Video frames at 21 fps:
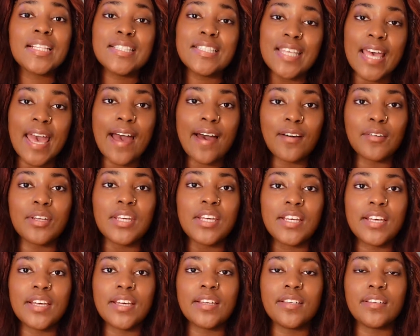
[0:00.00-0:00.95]
down
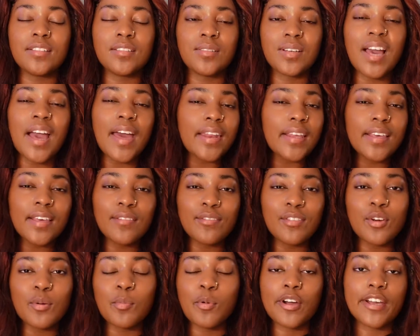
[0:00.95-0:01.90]
and kind of give
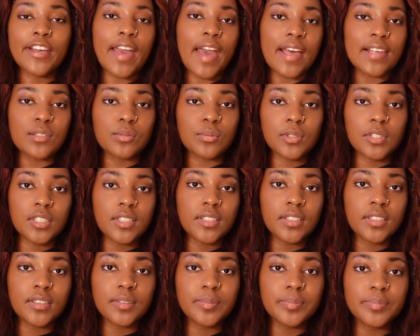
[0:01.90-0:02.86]
you a more casual
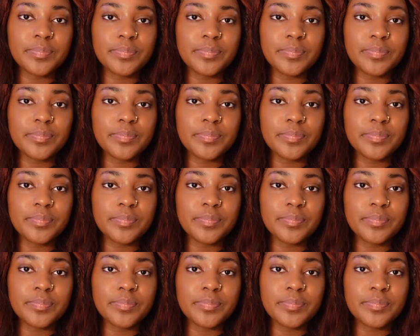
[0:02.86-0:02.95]
look